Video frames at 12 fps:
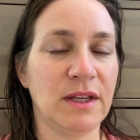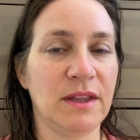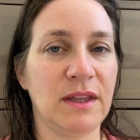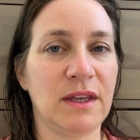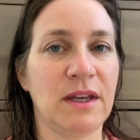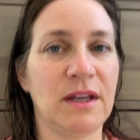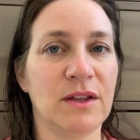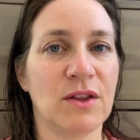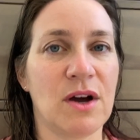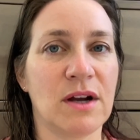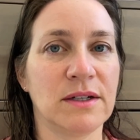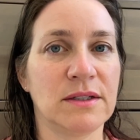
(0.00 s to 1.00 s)
The
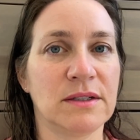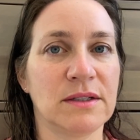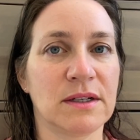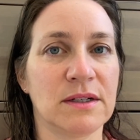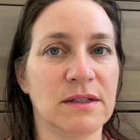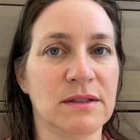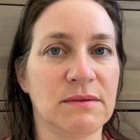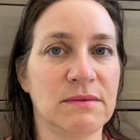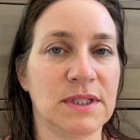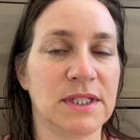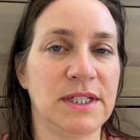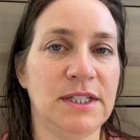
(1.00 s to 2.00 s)
lockers are
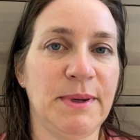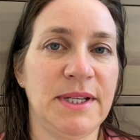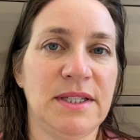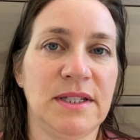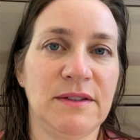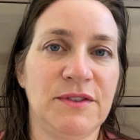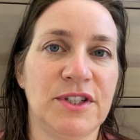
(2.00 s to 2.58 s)
really expensive.